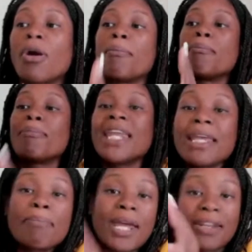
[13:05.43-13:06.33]
are
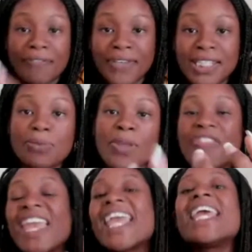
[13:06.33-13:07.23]
many benefits
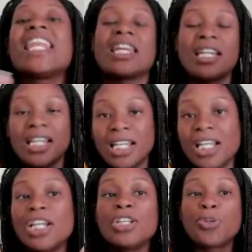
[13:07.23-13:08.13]
within
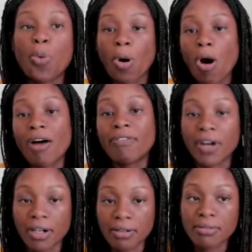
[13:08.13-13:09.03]
your
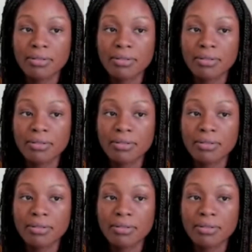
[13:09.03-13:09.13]
offer.